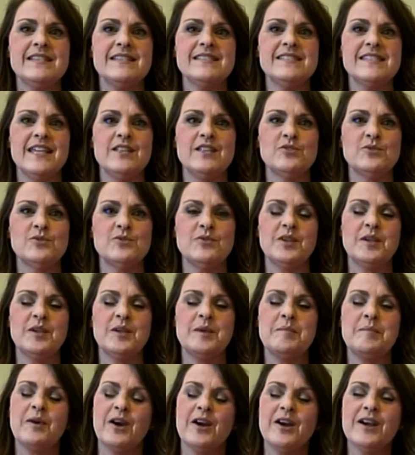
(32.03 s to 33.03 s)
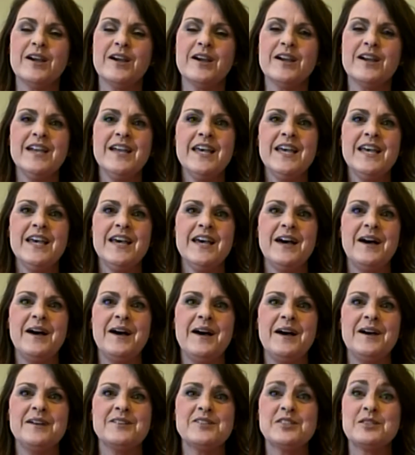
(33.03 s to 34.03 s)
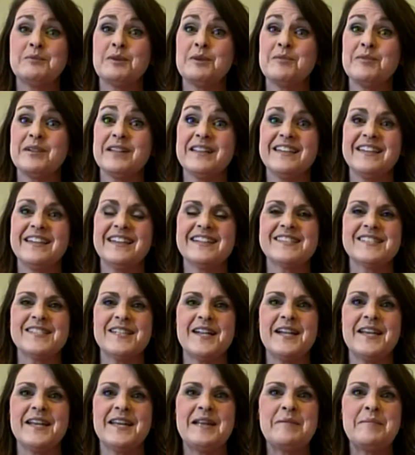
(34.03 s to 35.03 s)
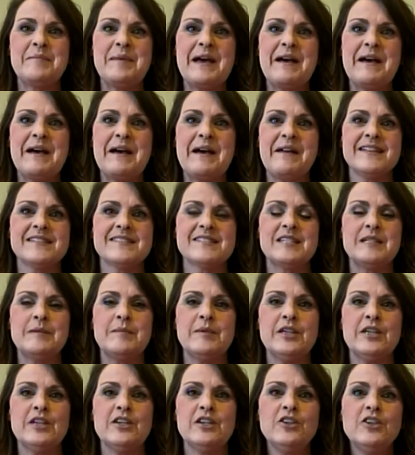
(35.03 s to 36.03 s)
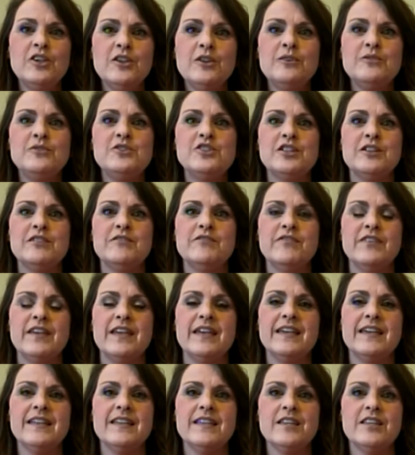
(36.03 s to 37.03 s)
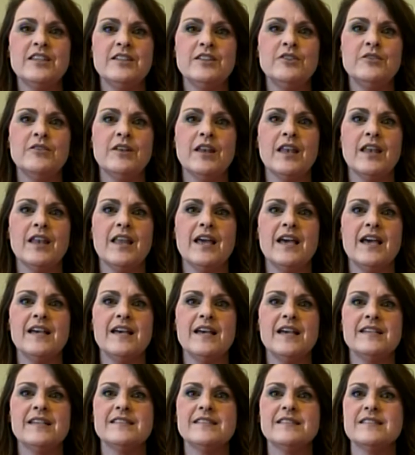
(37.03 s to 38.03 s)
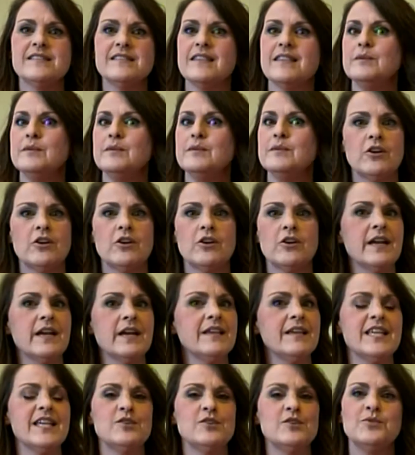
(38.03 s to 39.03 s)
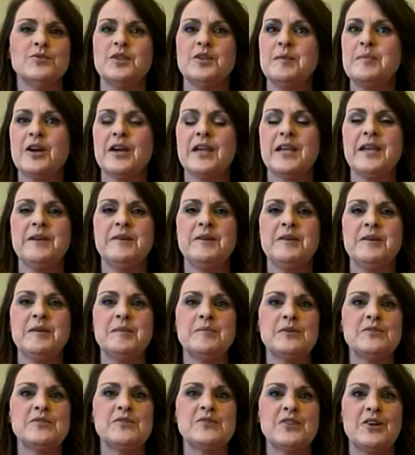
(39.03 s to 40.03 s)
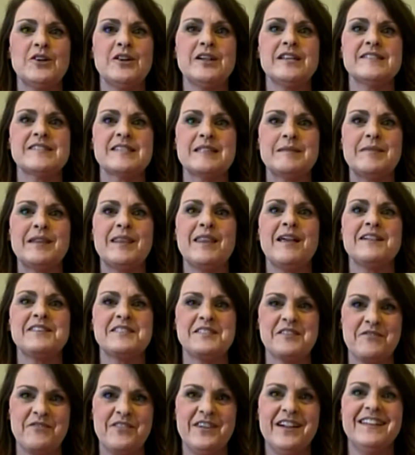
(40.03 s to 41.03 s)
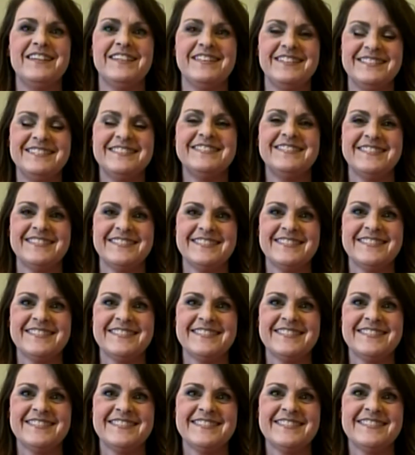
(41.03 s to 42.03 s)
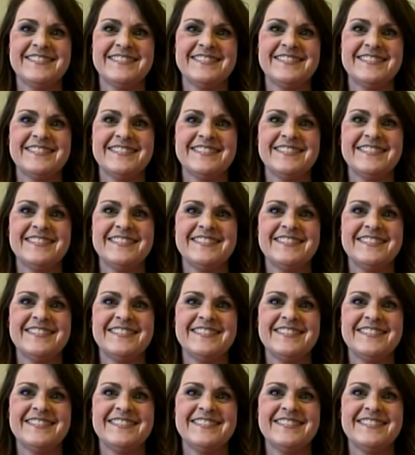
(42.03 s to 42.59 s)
at St. Julien Park. Uh, so we're really excited about it. It's going to be a huge event utilizing the majority of St. Julien Park here in Broussard. It's going to be lots of fun. Absolutely. You said you